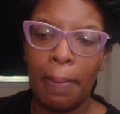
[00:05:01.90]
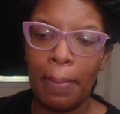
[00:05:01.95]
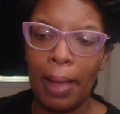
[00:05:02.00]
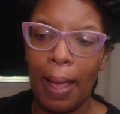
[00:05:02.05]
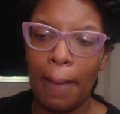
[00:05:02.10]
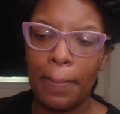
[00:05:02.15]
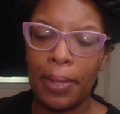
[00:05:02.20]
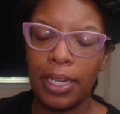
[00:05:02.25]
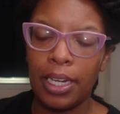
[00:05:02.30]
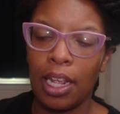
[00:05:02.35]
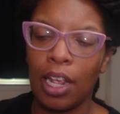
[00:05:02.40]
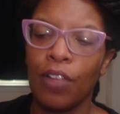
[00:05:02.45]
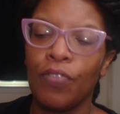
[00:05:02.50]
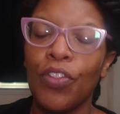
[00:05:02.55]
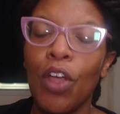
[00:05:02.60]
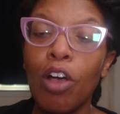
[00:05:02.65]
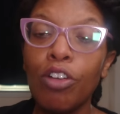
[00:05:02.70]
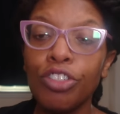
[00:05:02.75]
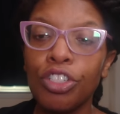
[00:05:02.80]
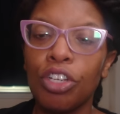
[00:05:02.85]
in my opinion.
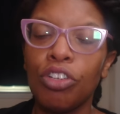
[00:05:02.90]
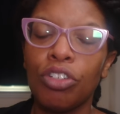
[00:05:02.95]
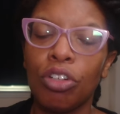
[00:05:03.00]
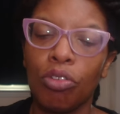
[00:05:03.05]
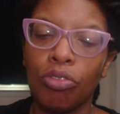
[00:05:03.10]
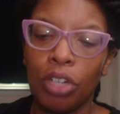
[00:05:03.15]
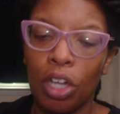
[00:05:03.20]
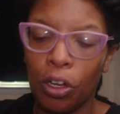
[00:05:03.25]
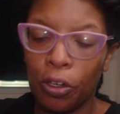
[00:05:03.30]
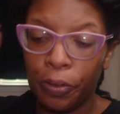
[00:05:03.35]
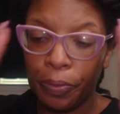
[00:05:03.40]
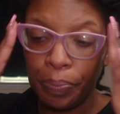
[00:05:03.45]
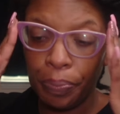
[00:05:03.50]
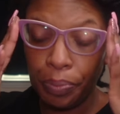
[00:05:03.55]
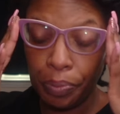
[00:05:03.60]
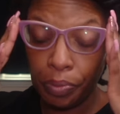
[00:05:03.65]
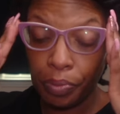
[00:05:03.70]
those of you don't know,